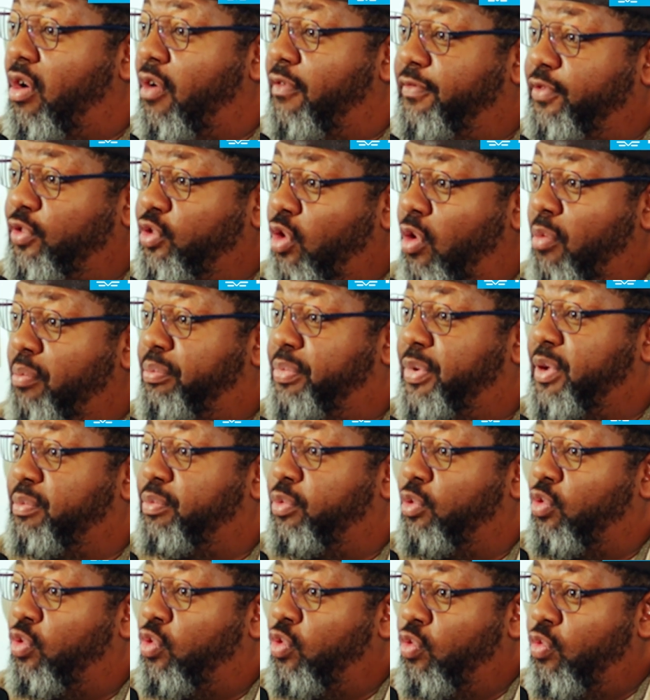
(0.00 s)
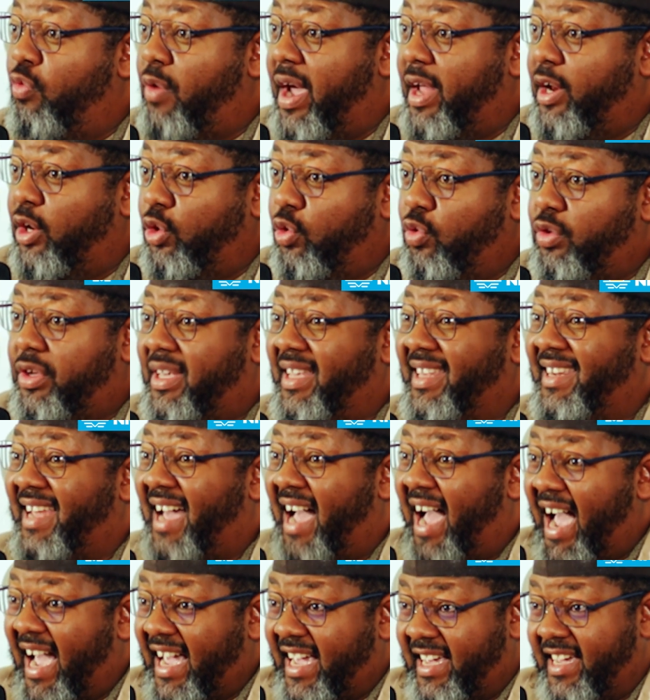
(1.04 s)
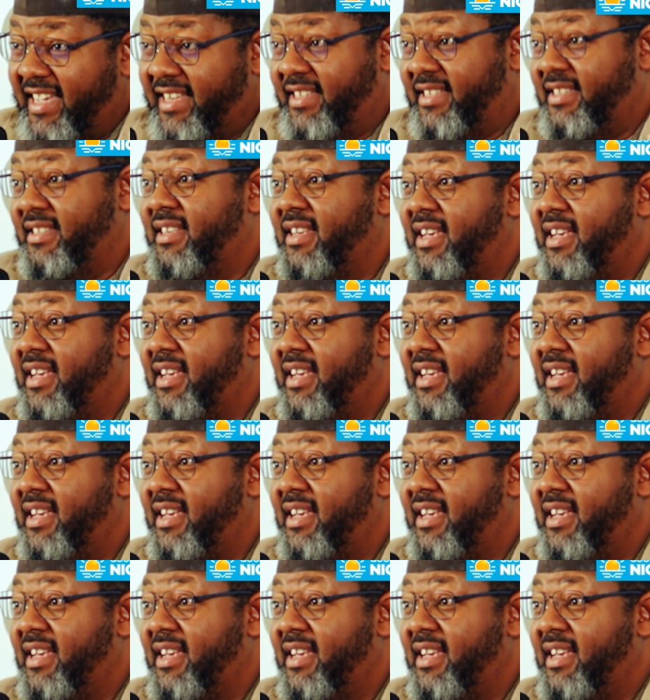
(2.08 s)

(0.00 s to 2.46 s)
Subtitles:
of young people who were looking haggard